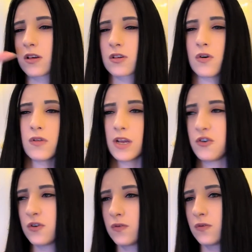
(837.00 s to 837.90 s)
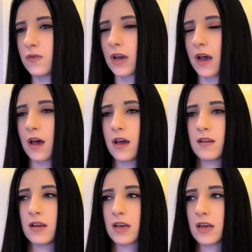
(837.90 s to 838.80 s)
solitude, and
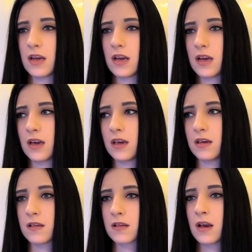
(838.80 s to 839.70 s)
he is